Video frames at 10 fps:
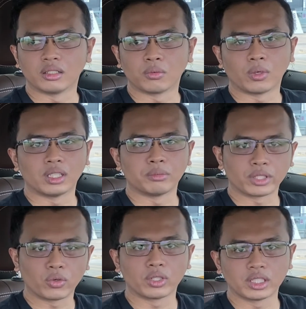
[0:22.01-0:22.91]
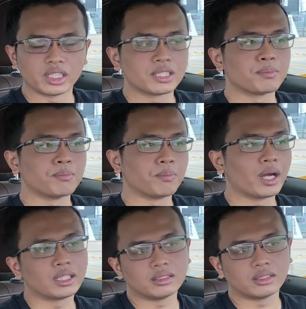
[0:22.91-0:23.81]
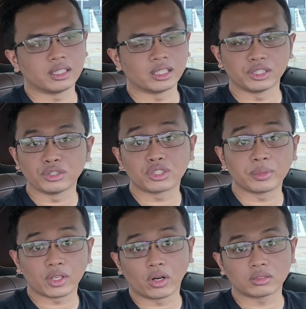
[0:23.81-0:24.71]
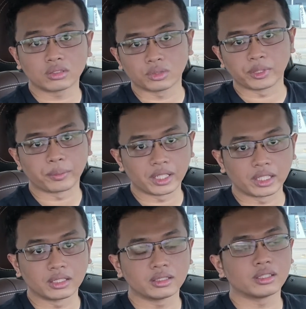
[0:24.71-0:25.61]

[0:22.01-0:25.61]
while I'm recording this, but it used to be called Supir Mini.